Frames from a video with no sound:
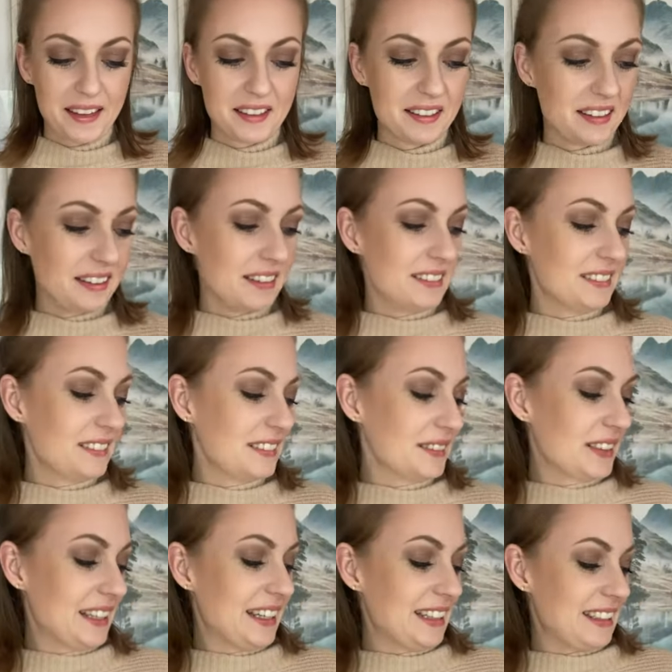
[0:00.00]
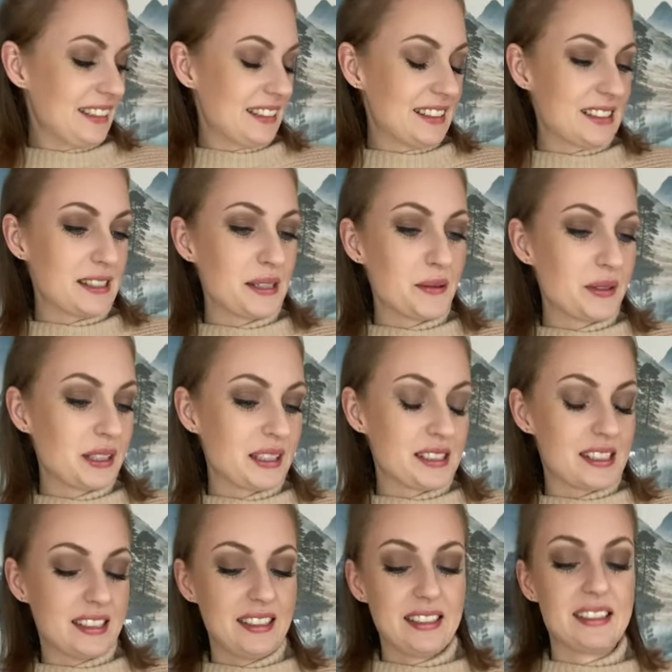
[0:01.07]
Huh? Okay, let's see what this
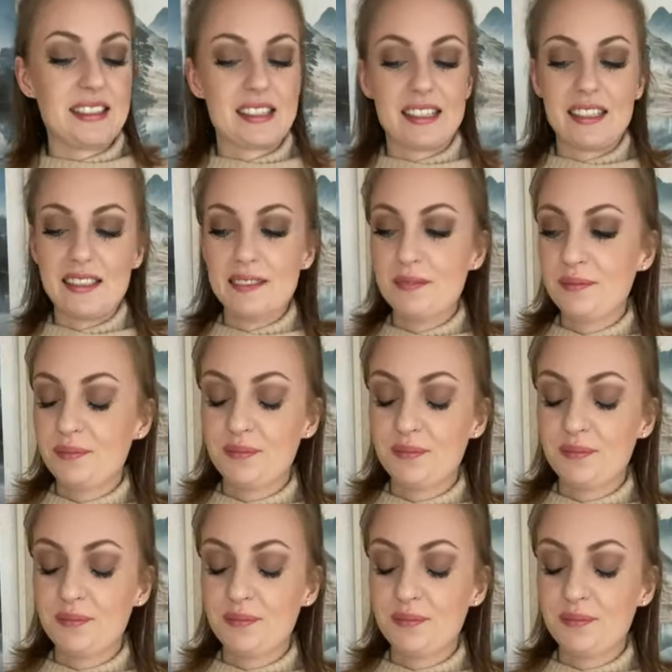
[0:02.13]
is, yeah?